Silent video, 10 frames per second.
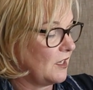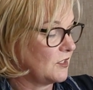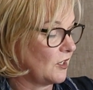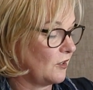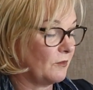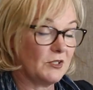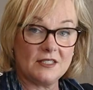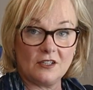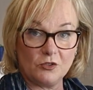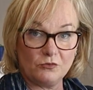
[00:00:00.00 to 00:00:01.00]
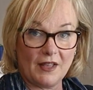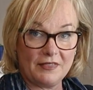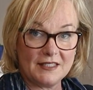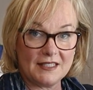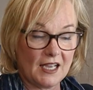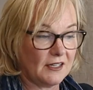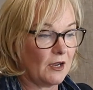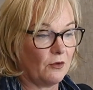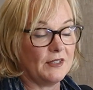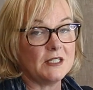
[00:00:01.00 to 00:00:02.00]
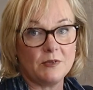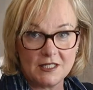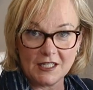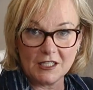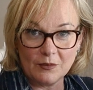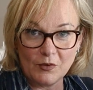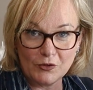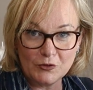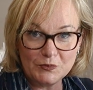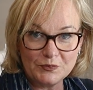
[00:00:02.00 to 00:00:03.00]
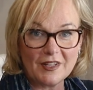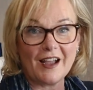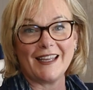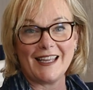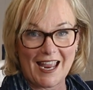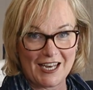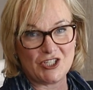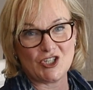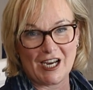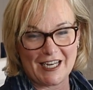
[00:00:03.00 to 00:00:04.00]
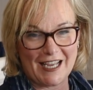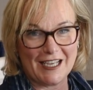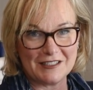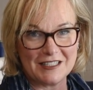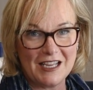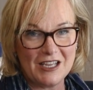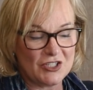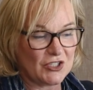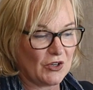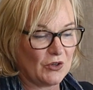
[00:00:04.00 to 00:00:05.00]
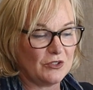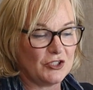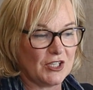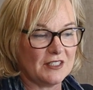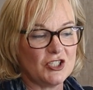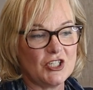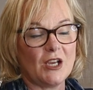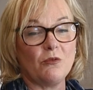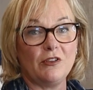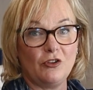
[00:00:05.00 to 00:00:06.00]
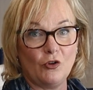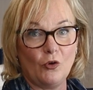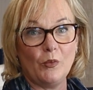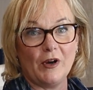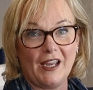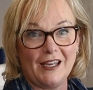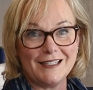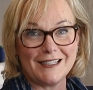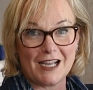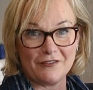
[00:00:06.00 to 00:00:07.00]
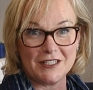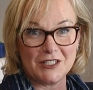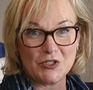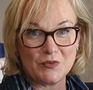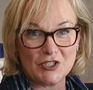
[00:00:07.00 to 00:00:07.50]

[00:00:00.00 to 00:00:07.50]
So I'm just going to run this out. Now on this particular model, I can chain out. So just check with your brand Coverstitch